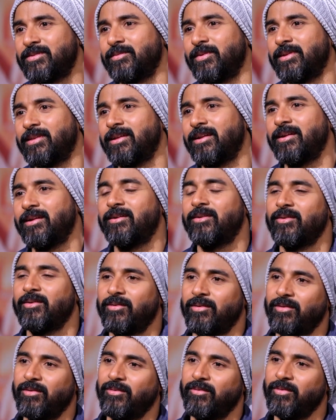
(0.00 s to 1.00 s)
whether it
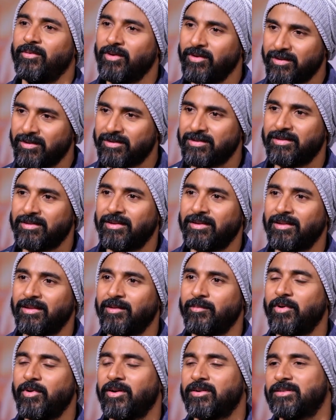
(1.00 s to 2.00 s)
works in the
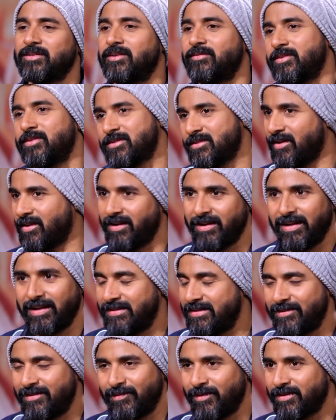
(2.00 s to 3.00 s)
box office or it
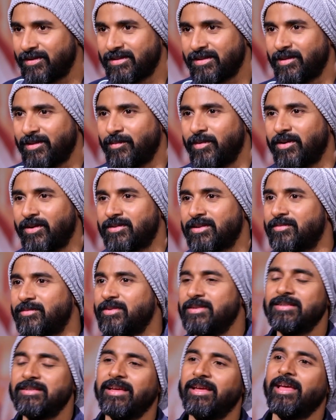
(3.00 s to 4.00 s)
doesn't work in the box
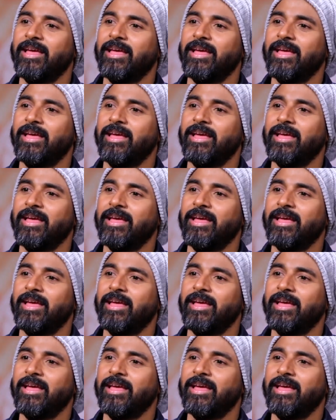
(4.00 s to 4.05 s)
office,